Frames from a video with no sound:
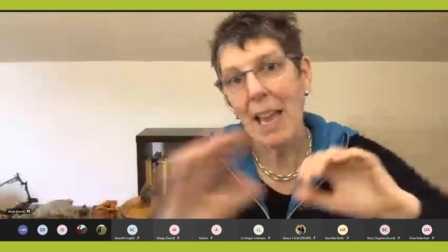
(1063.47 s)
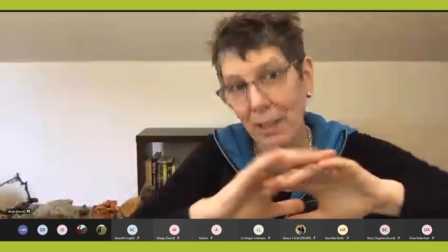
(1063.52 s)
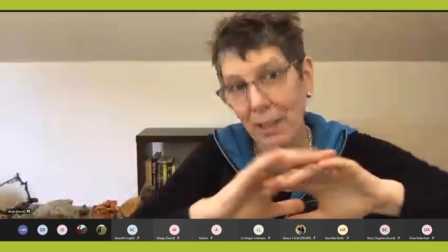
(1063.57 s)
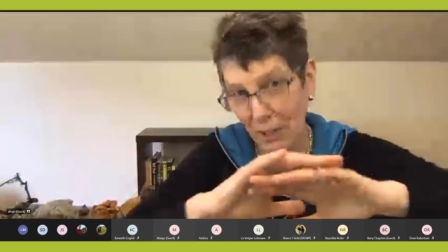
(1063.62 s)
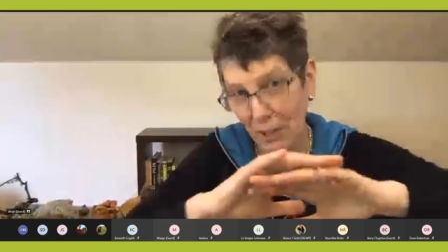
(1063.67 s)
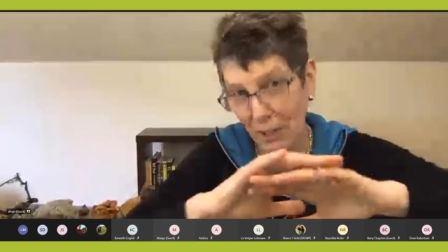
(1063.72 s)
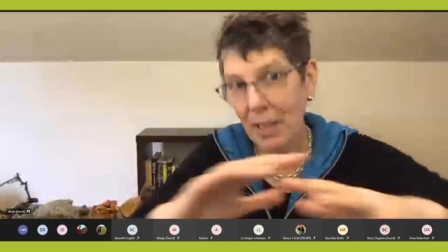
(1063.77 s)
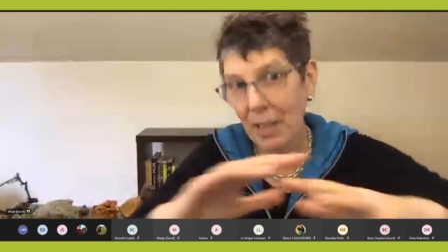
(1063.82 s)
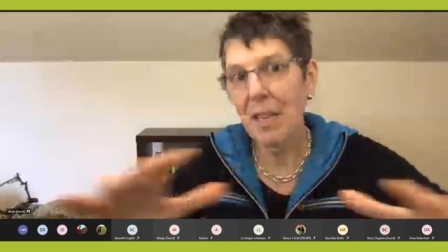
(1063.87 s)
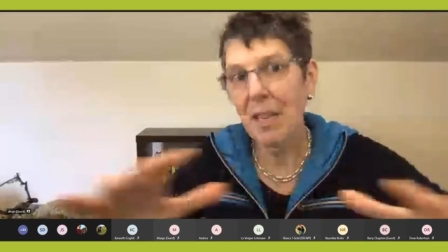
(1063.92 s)

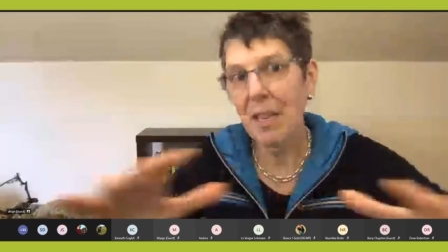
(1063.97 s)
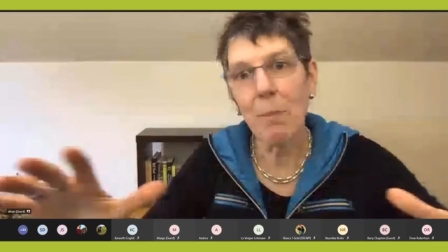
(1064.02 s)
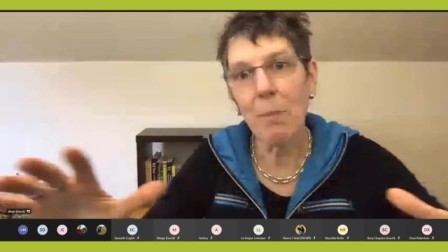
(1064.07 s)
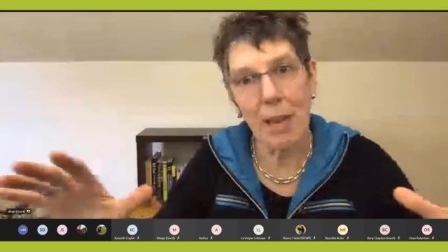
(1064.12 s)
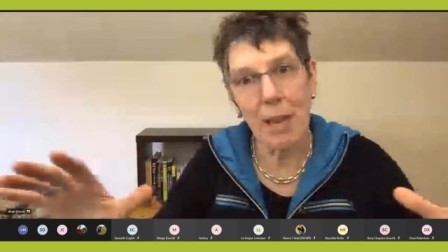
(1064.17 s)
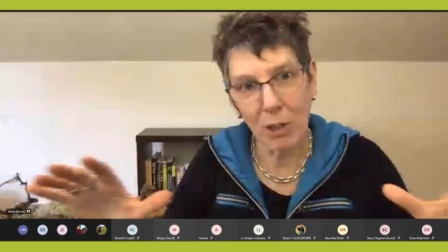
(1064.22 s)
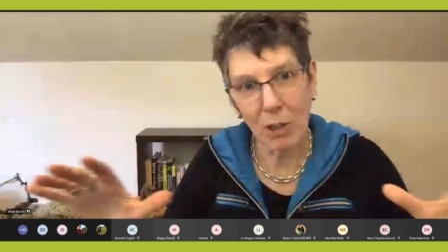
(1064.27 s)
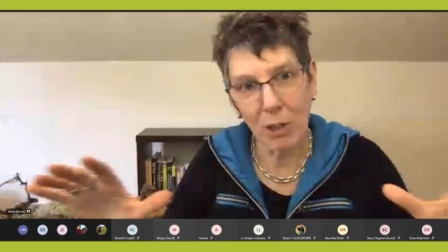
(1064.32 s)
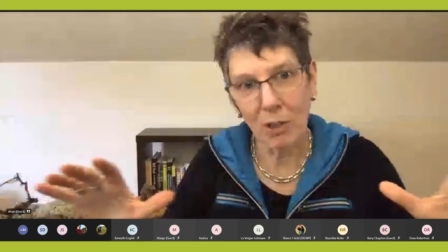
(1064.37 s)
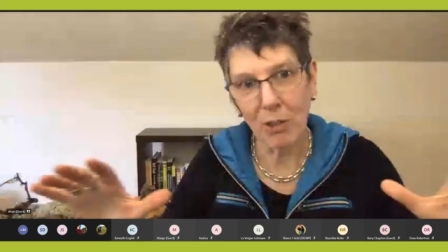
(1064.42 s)
and the thinking
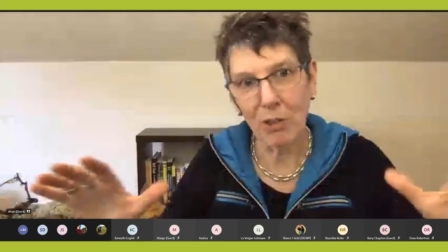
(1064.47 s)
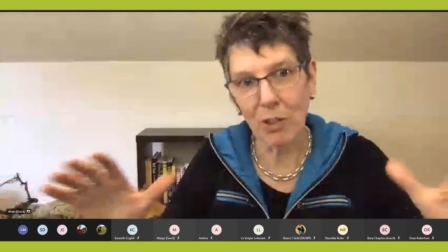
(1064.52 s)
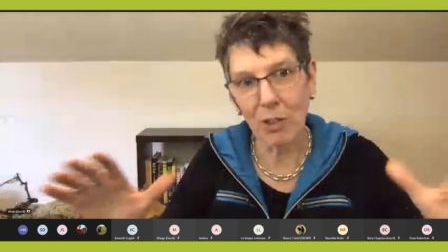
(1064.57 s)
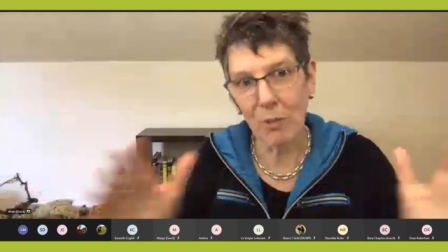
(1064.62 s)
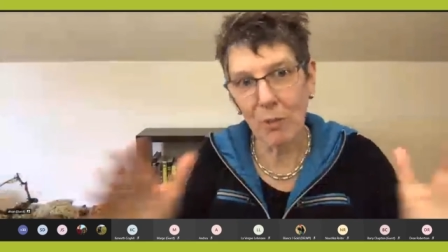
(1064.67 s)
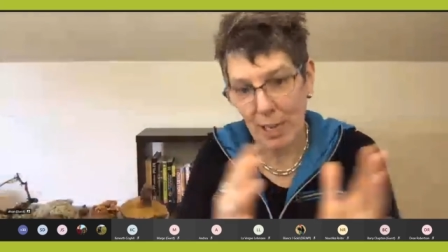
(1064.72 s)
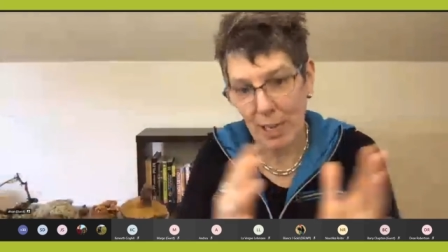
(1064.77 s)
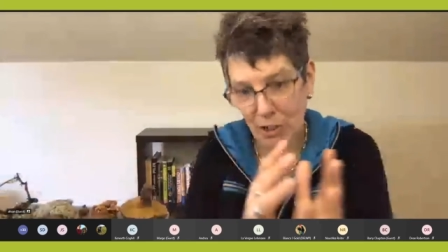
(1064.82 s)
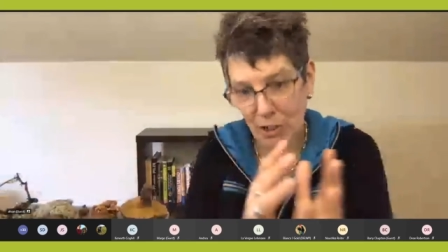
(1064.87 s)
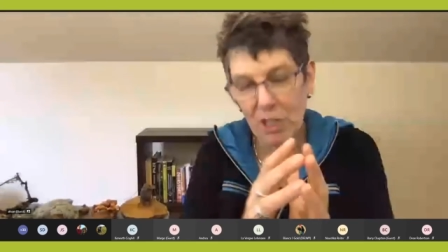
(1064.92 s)
about
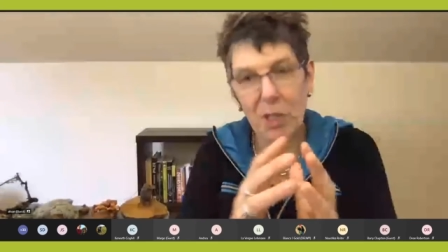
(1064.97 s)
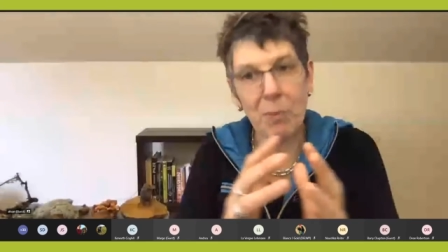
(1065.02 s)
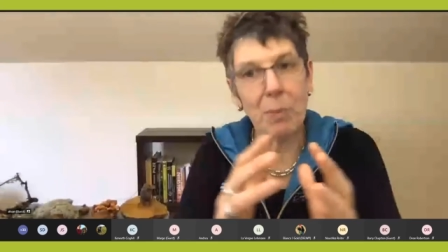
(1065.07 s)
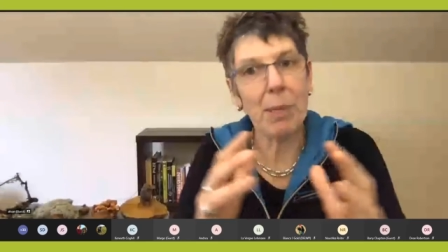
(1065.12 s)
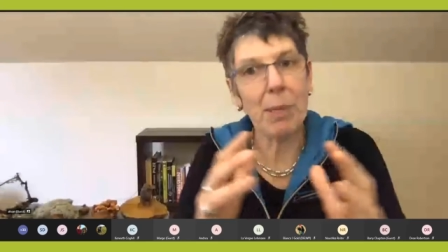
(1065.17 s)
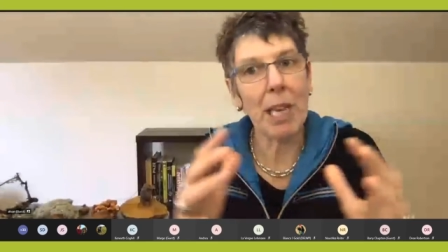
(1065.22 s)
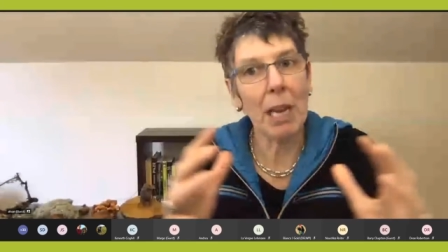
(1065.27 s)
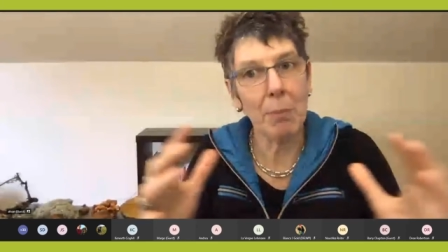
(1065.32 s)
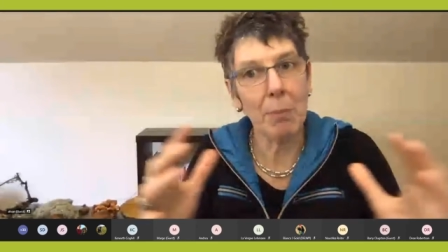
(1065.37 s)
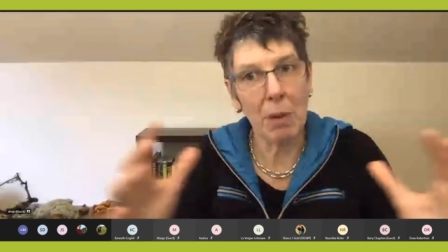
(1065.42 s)
conservation is
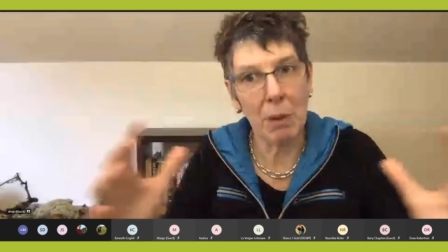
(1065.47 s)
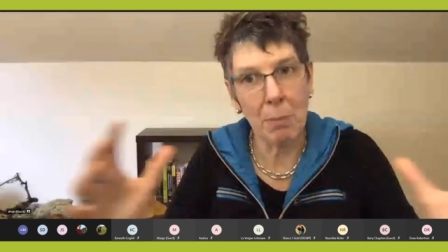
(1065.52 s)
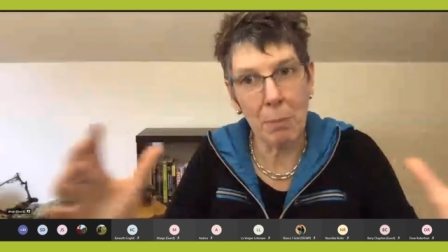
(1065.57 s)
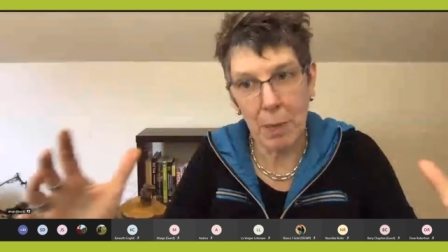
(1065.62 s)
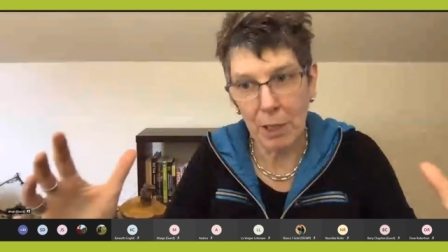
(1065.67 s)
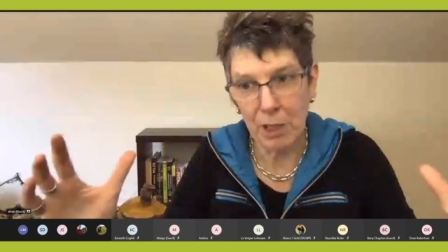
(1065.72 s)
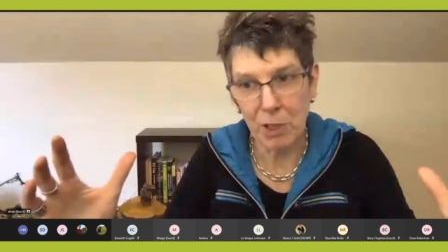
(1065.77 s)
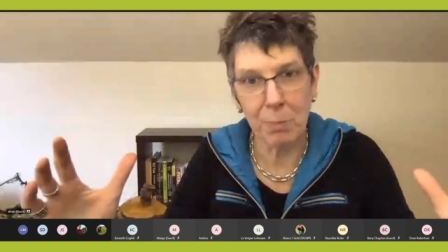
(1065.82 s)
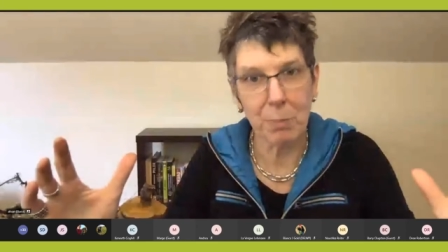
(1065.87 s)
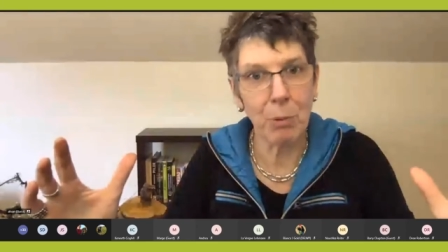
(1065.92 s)
becoming
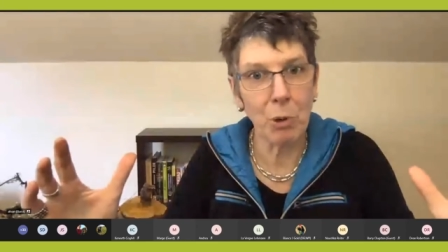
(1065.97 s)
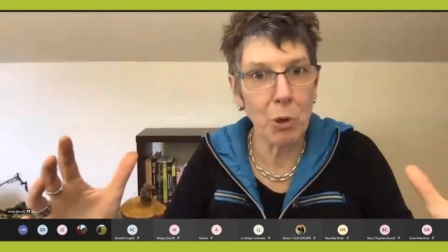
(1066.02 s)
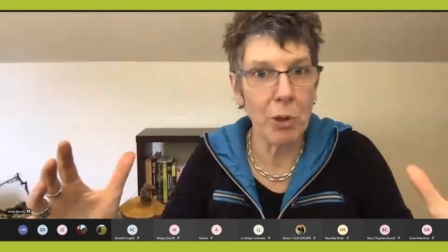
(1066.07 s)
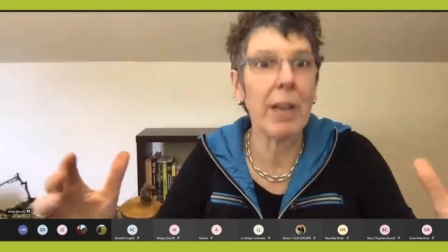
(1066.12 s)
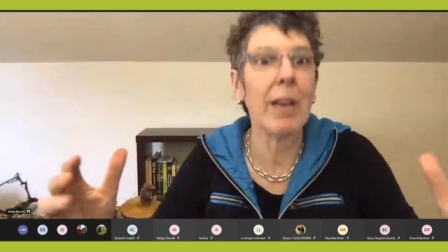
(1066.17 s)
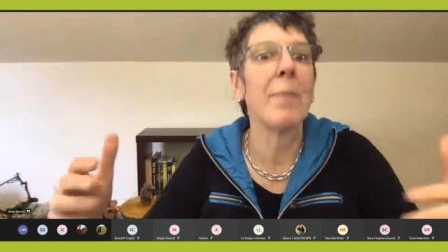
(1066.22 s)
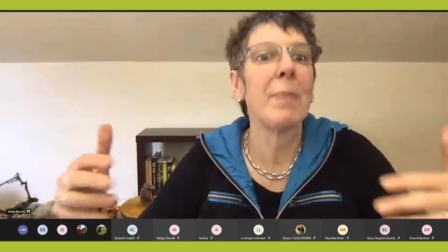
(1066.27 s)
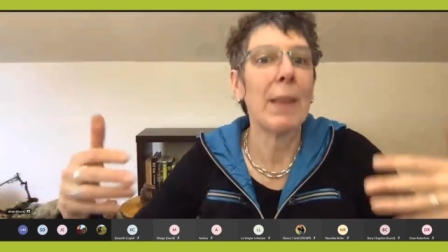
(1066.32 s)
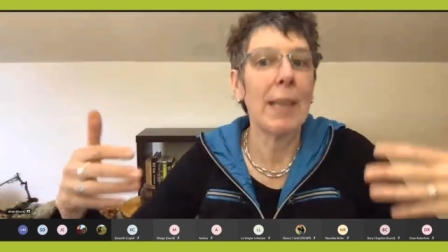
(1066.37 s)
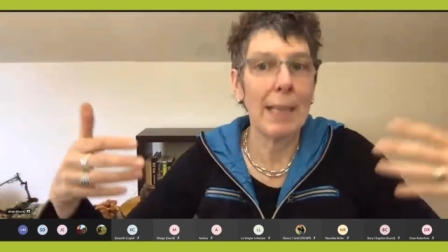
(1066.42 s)
much
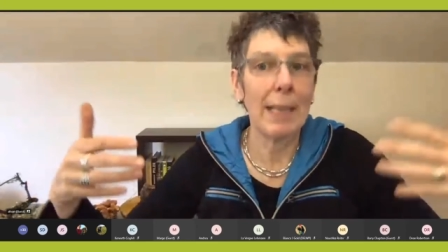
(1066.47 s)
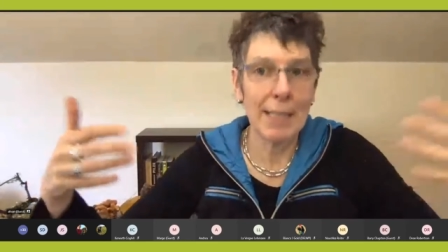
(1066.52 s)
broader.